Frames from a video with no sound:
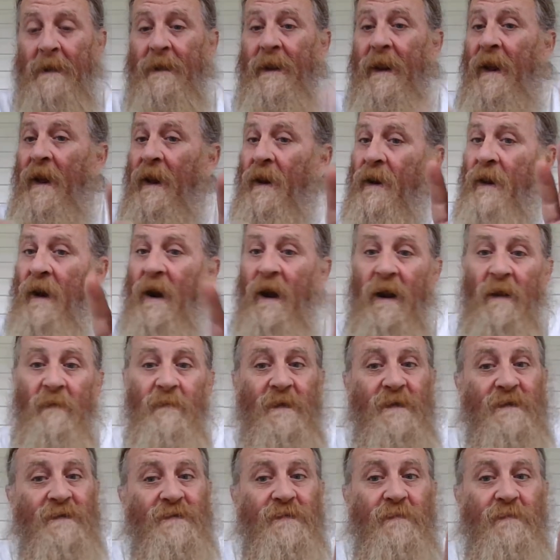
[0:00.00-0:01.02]
Now a lot
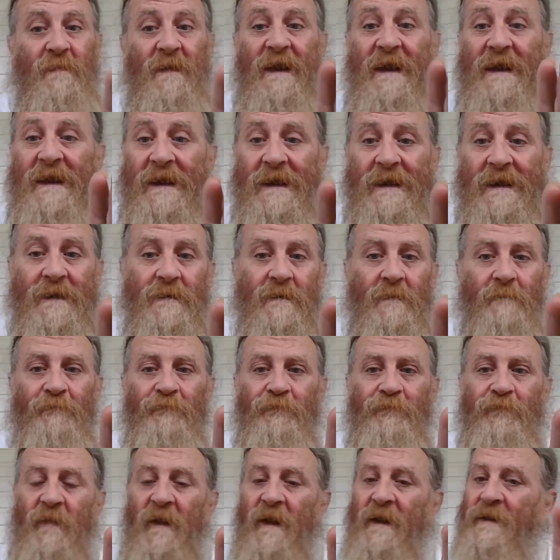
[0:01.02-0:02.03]
of it's meat,
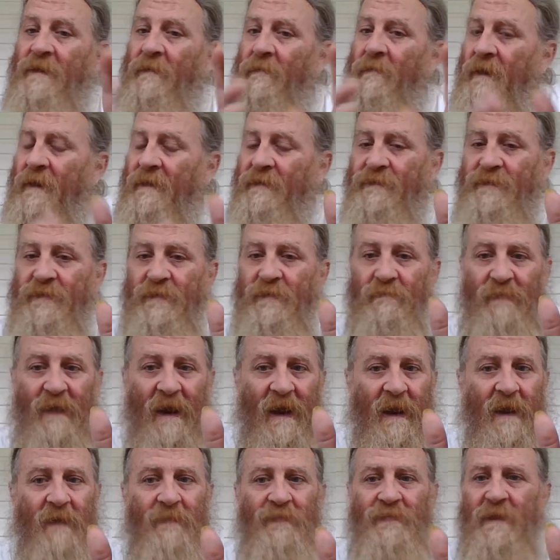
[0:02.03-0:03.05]
and, and some
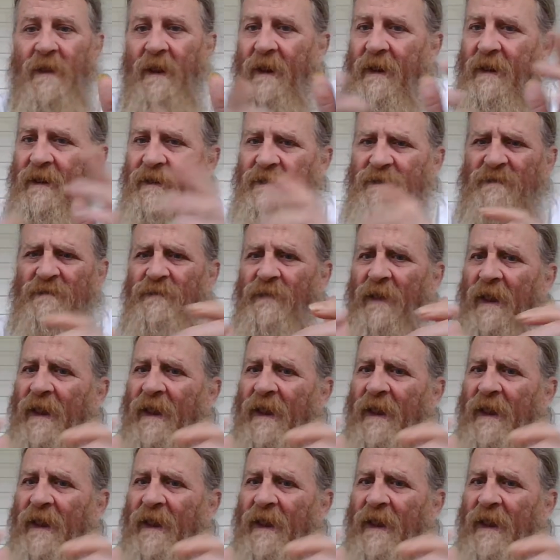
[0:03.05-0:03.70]
babes can't,